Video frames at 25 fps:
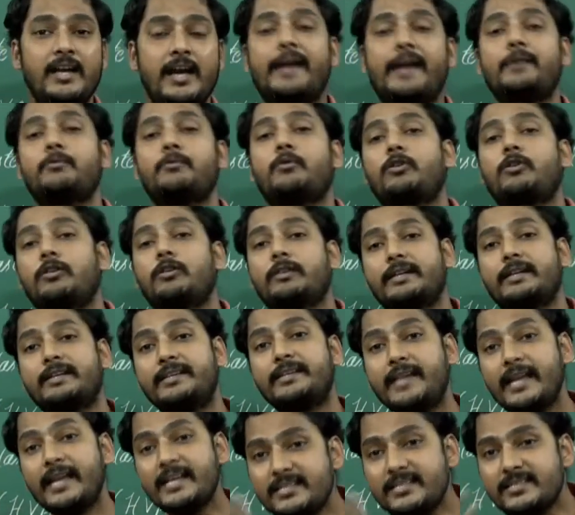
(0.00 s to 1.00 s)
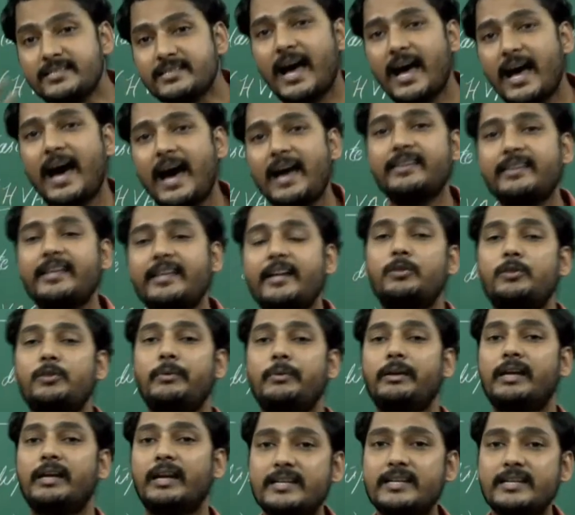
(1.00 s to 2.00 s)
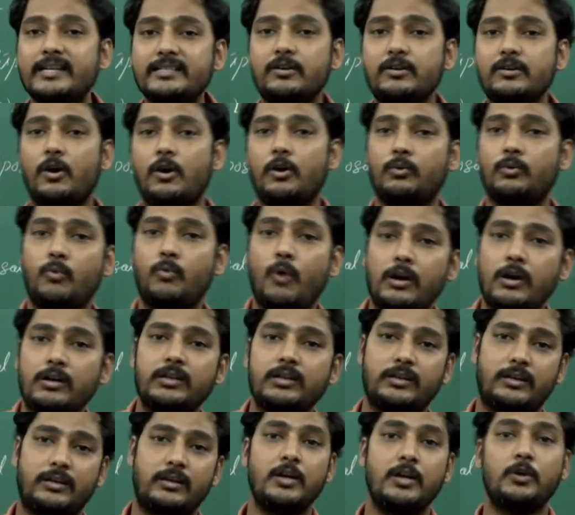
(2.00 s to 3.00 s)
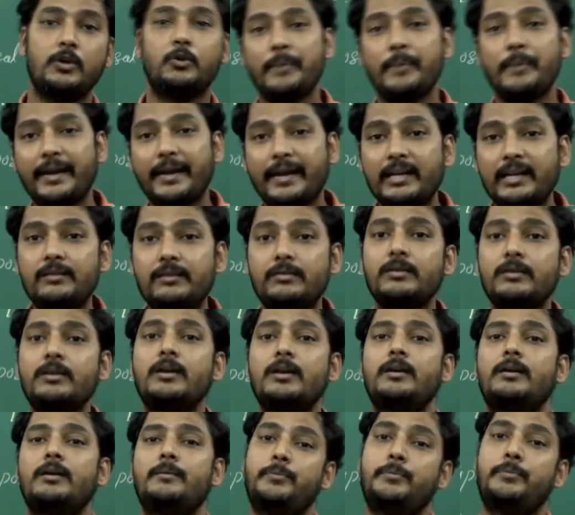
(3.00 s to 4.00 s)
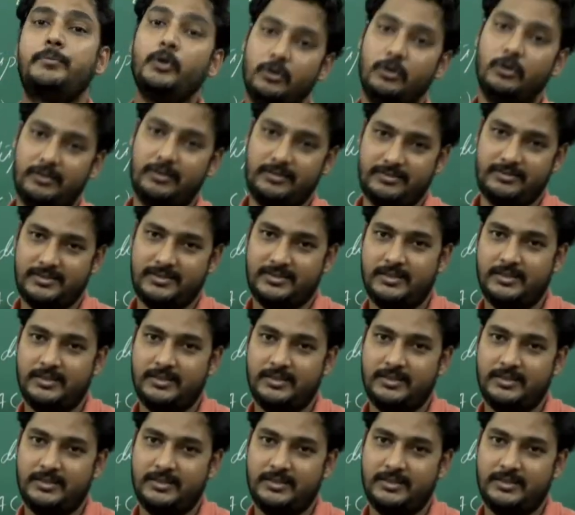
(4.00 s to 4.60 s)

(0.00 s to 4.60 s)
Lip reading: And what are all the tests are there to be conducted on water to make it pure